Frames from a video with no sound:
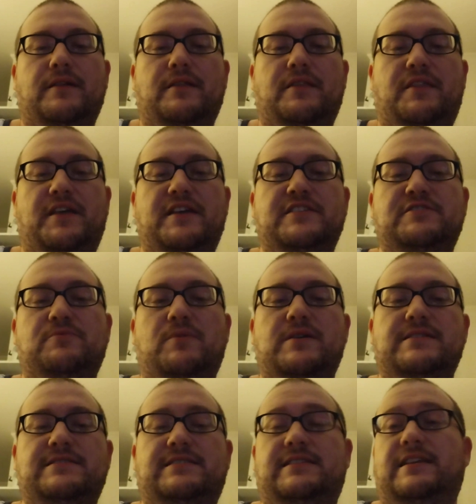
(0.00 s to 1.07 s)
This
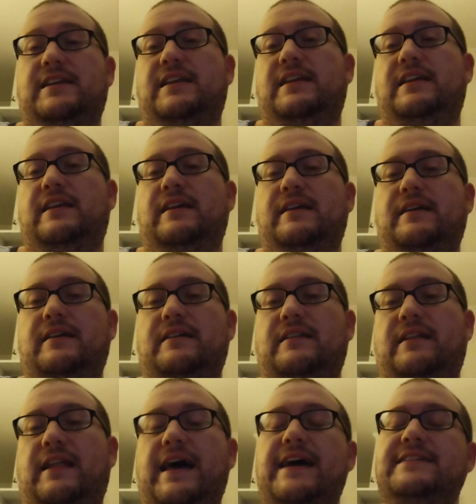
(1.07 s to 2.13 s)
was the
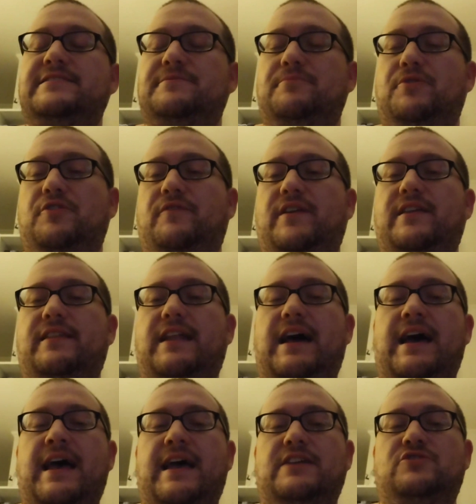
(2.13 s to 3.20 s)
last movie that
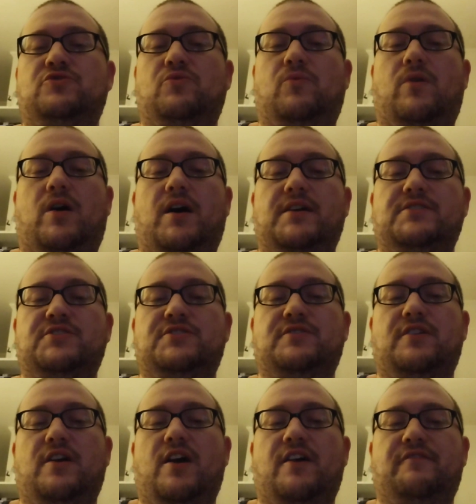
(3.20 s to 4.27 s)
I had to
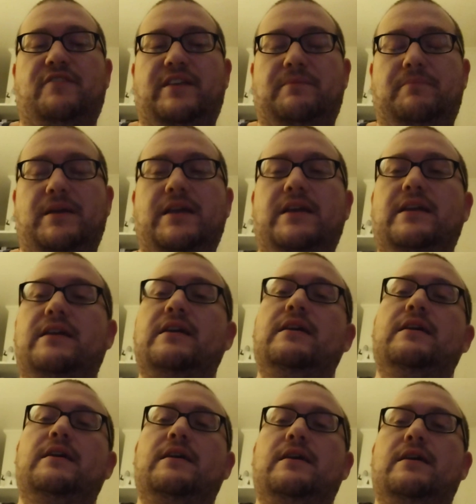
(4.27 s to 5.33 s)
watch of the big
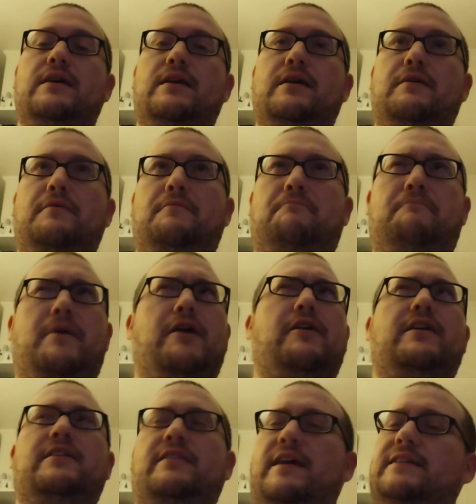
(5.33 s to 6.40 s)

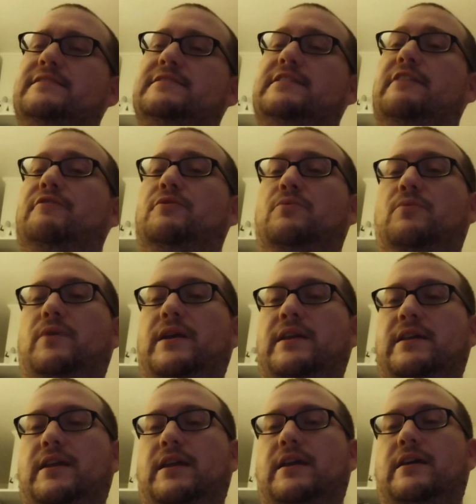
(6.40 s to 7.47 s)
Merry Thanksgiving
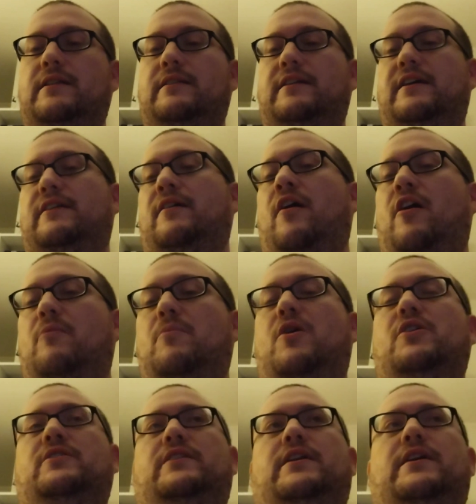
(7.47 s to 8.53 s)
weekend that
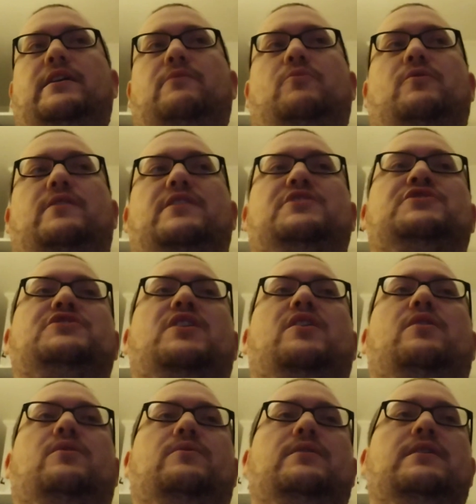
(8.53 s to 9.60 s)
Hallmark did, where they
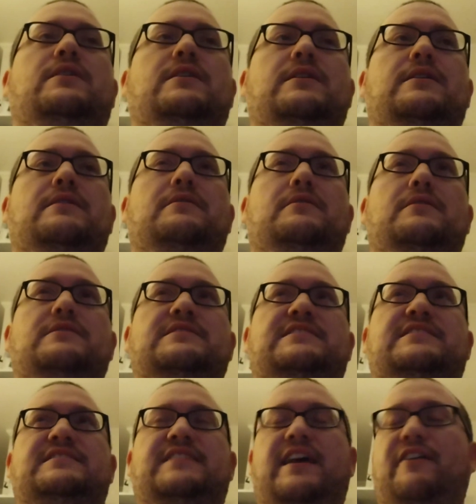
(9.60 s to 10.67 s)
showed
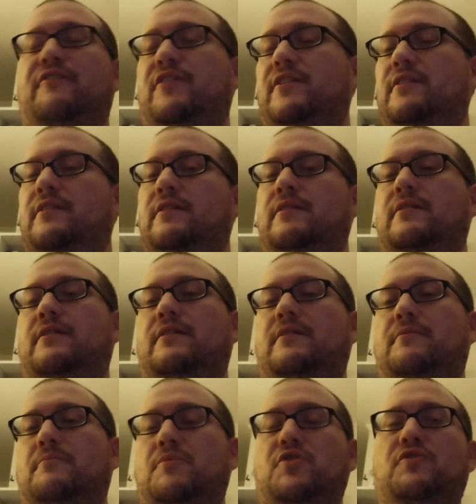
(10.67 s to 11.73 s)
7
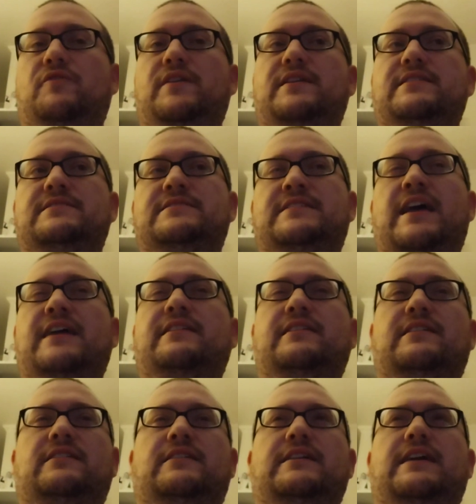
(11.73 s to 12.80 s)
movies,
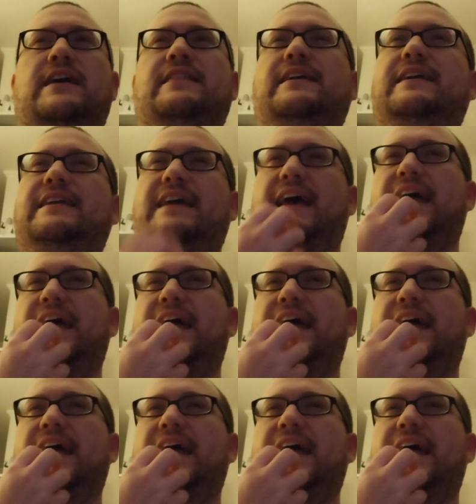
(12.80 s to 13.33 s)
technically I think